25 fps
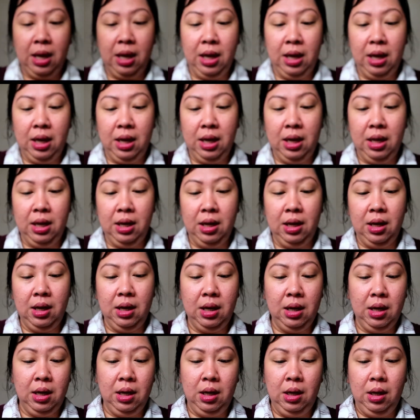And
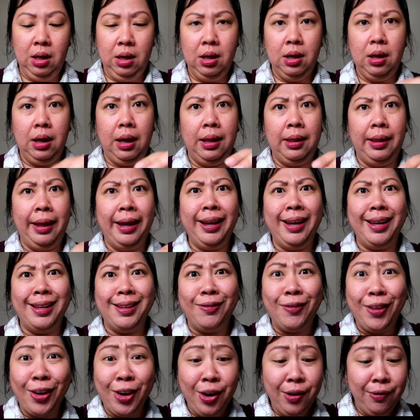I like
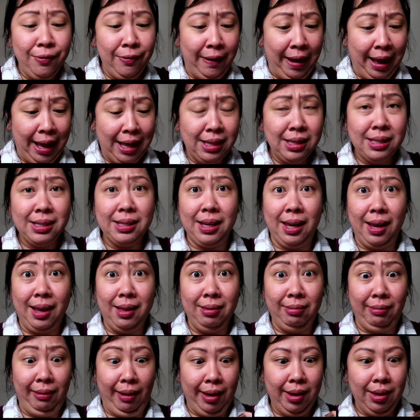it. Very fancy. I
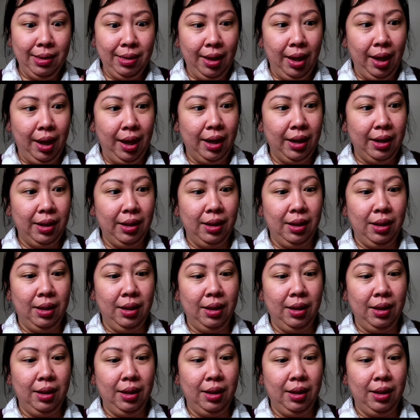like that.